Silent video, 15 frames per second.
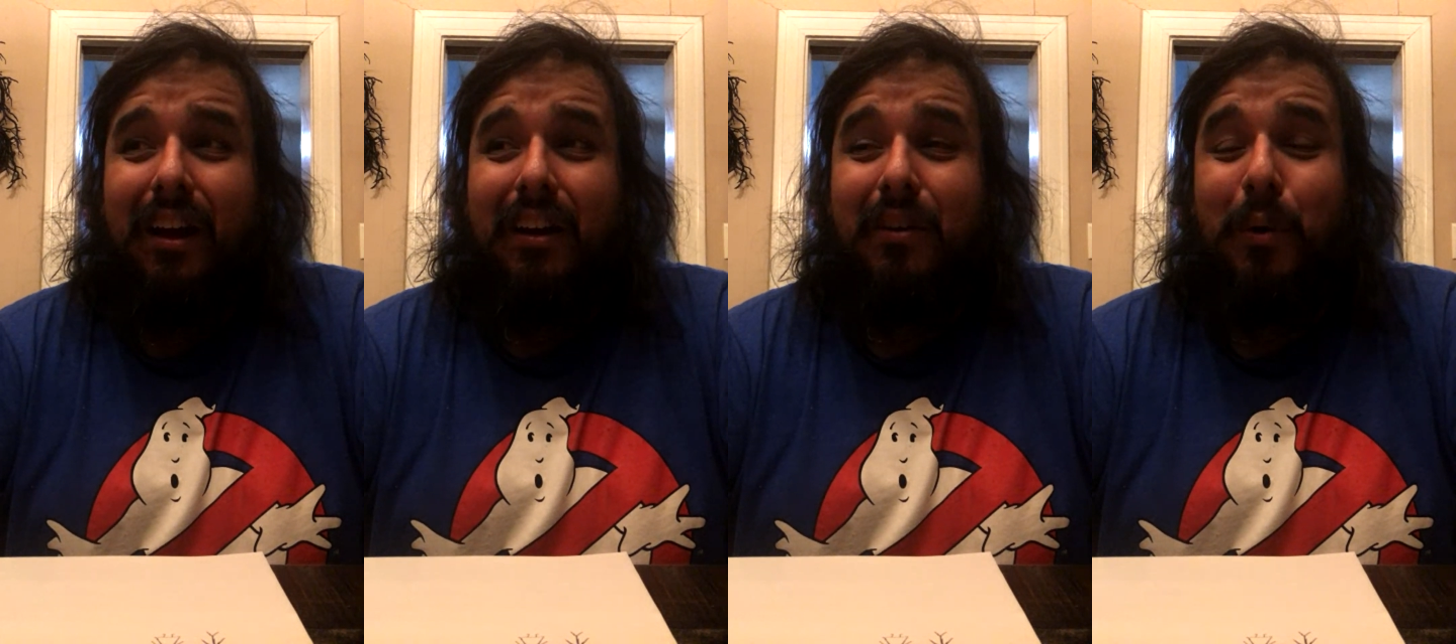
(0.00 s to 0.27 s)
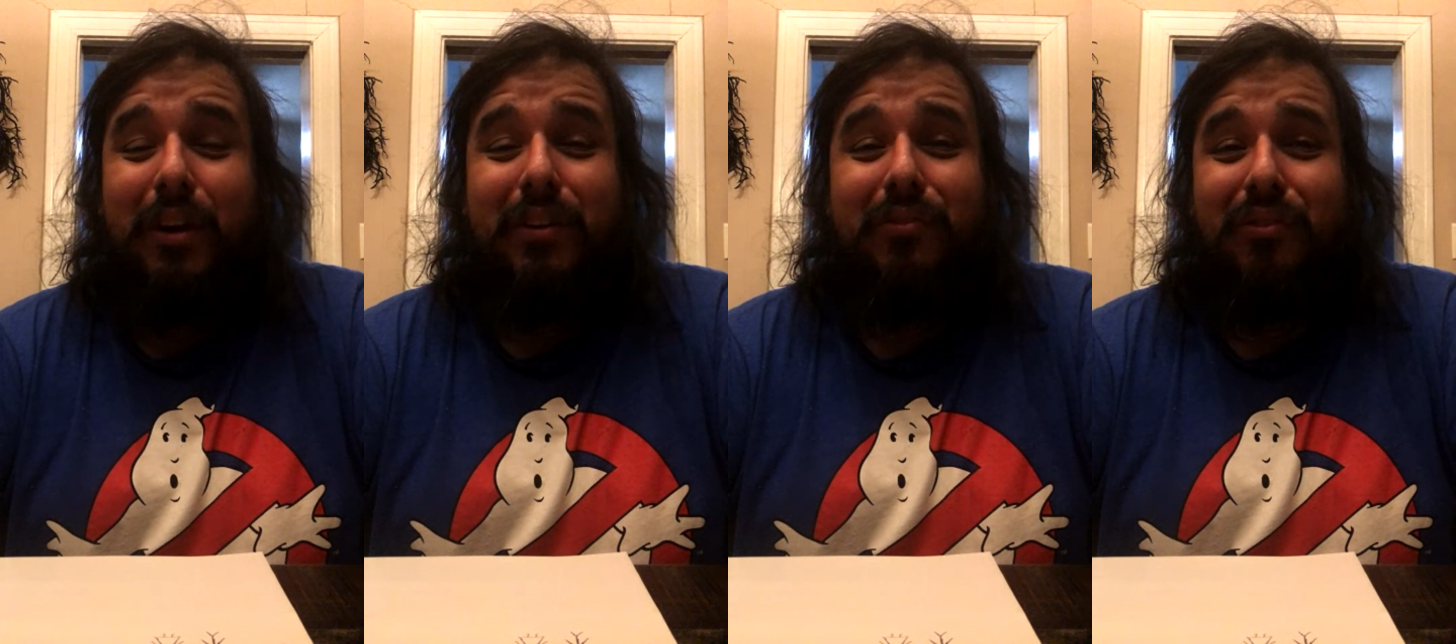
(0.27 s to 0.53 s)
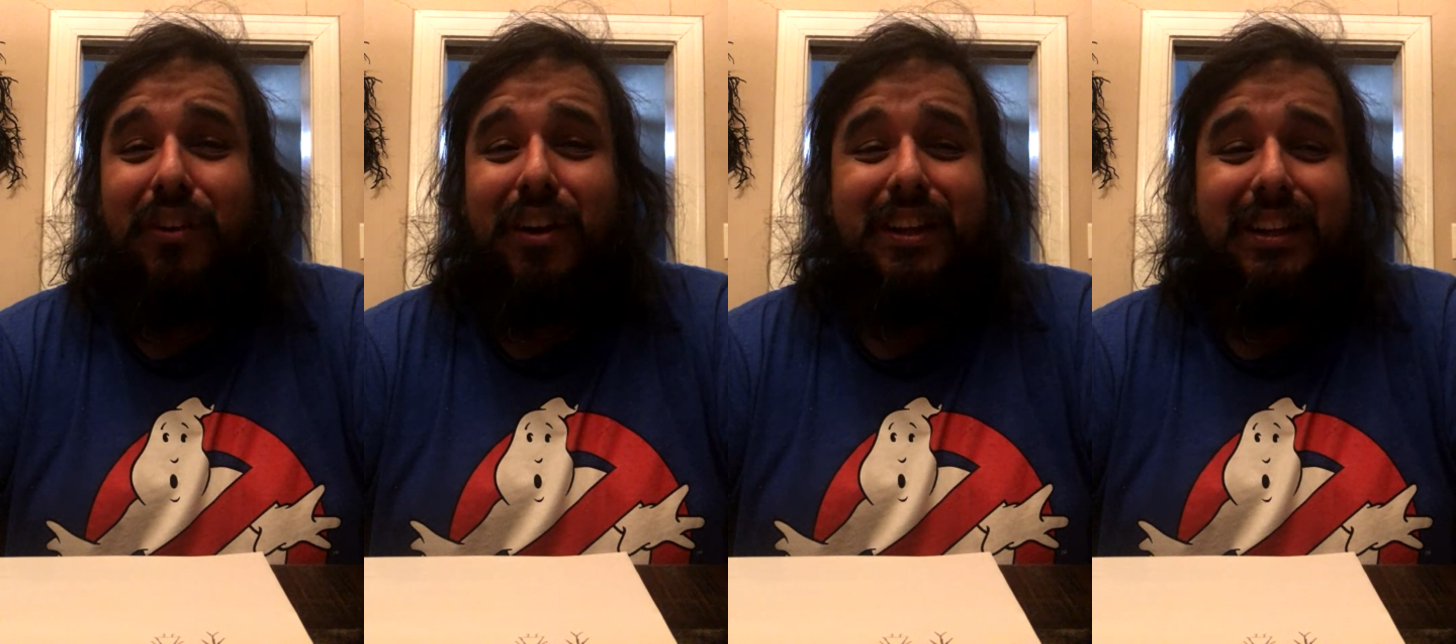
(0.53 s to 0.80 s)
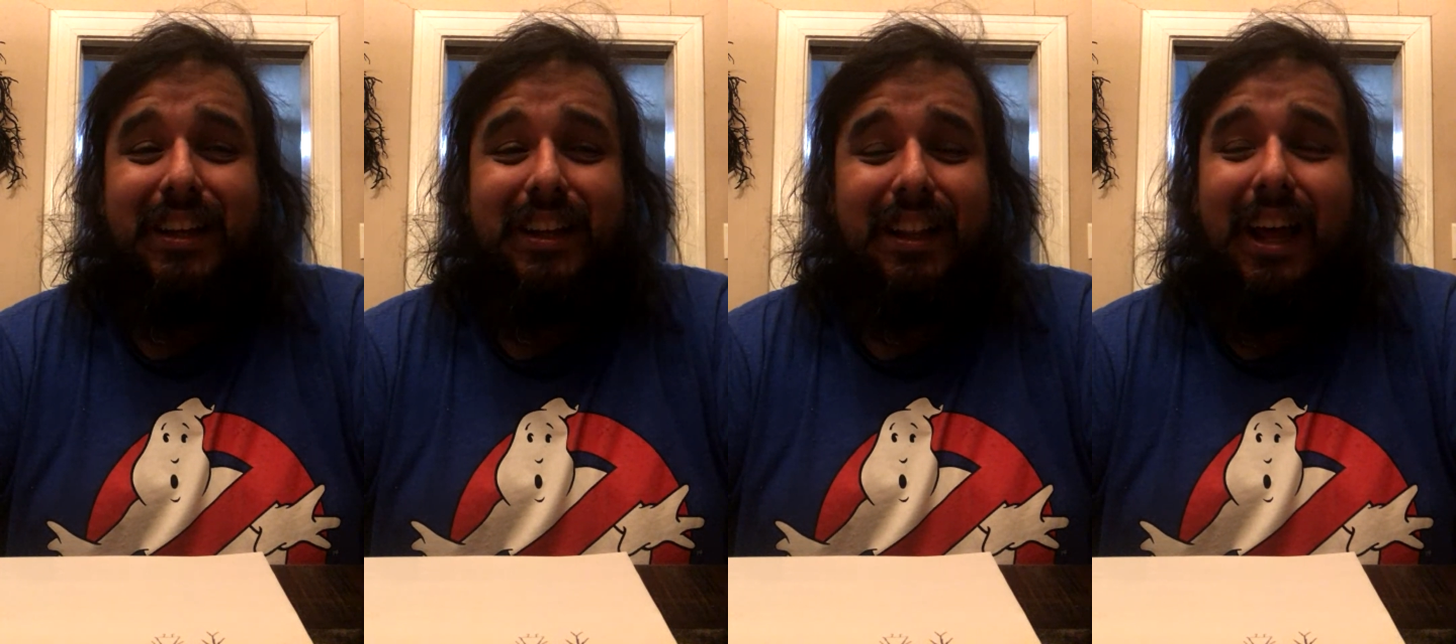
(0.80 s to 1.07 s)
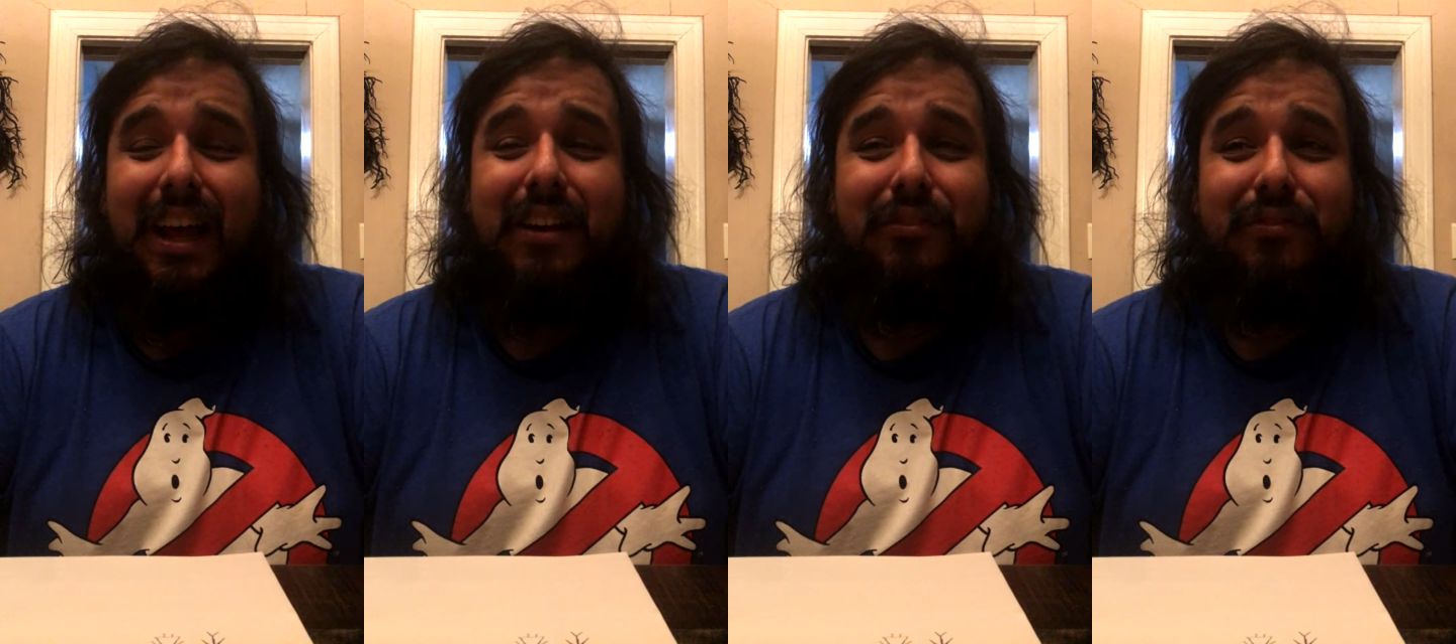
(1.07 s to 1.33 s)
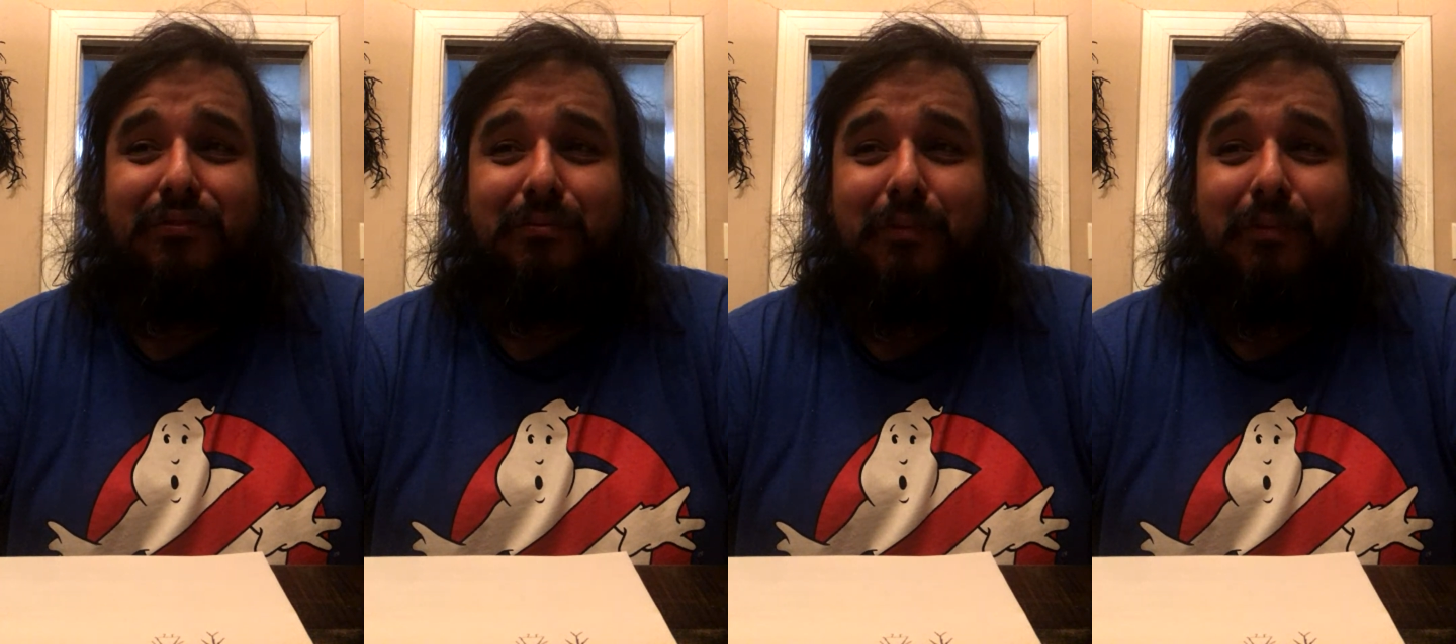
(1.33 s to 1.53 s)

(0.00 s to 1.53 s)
quite frankly, a lot of